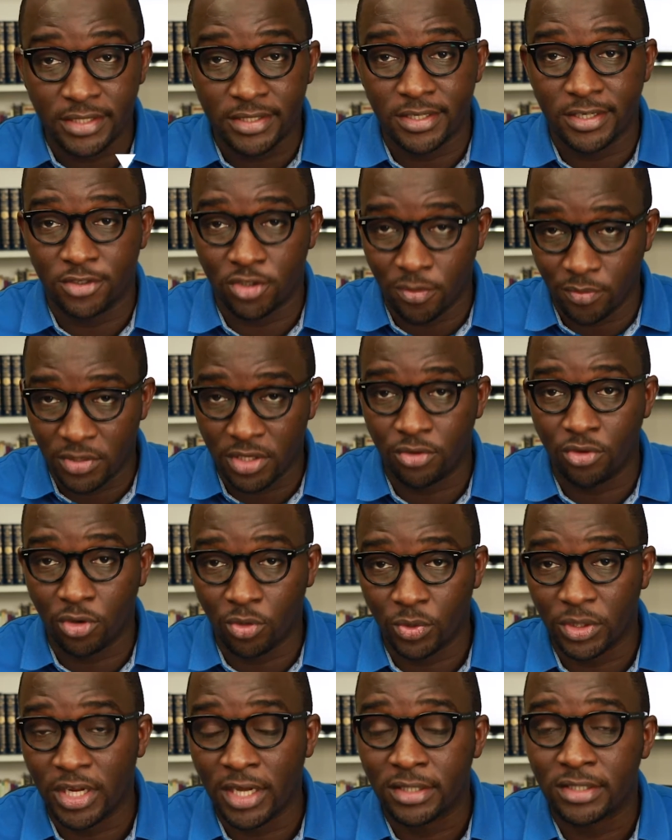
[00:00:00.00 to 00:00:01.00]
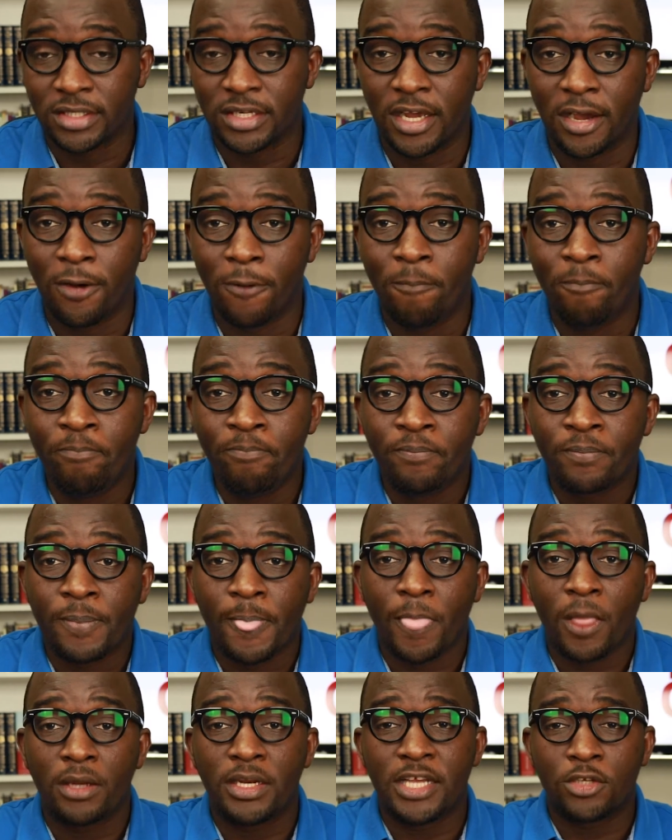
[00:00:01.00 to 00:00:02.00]
There's something wrong with that. Now,
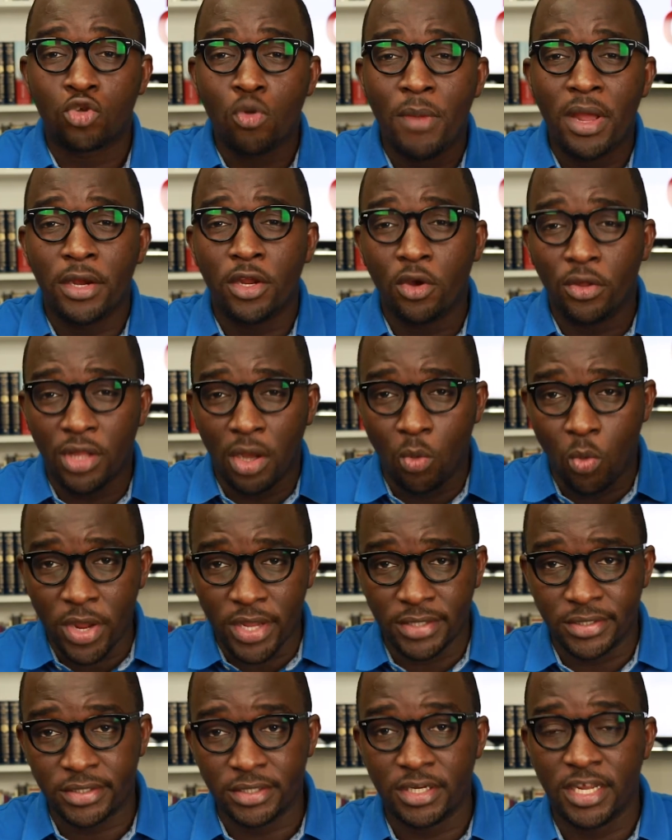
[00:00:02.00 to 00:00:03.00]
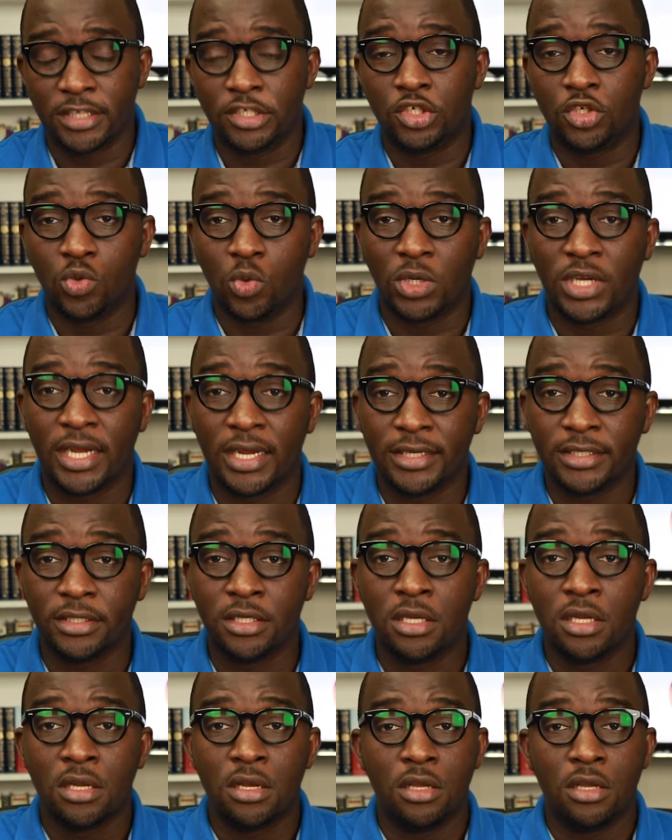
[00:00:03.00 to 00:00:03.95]
there are so many other ways that you can,